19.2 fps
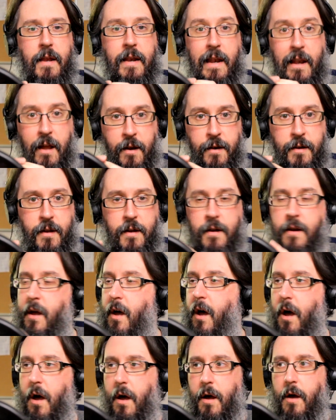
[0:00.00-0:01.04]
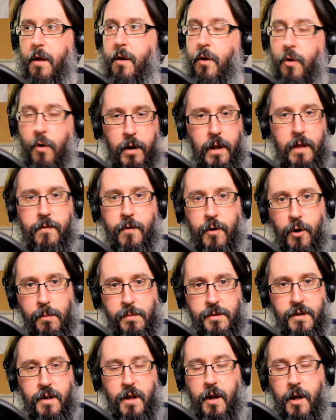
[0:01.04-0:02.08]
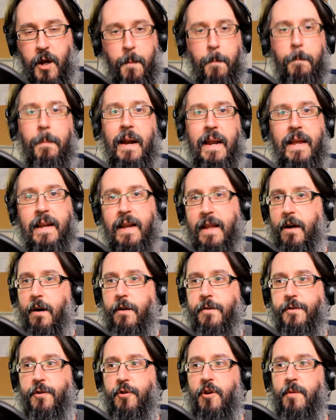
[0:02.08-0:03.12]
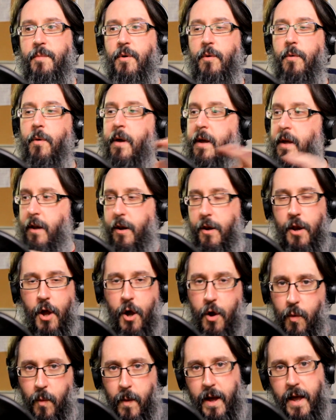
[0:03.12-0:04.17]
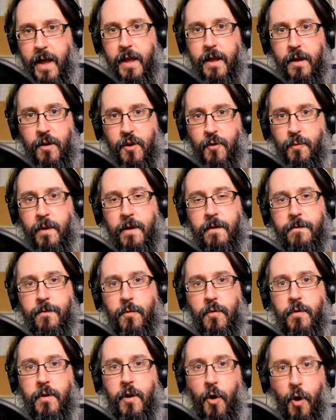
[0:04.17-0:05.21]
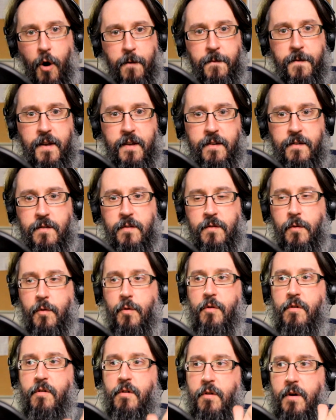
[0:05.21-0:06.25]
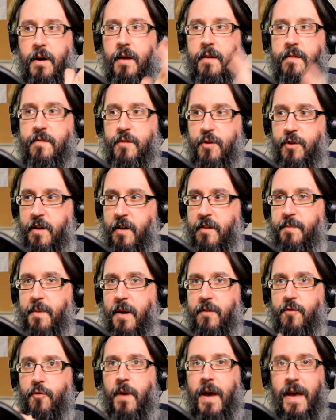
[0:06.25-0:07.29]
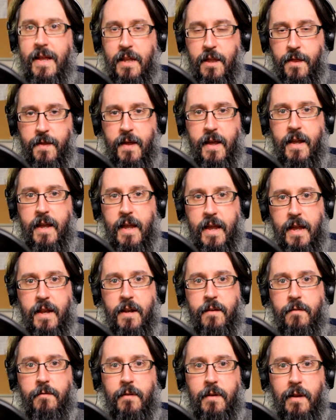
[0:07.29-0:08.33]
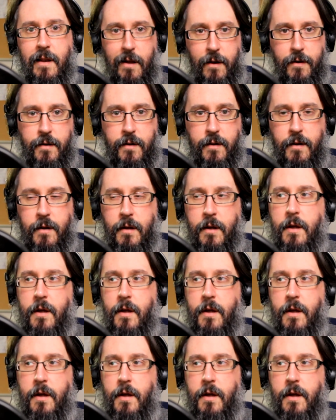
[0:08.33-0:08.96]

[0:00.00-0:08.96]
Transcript: in London, not even an option, completely undoable. No way could we afford an office or a studio space or anything in London.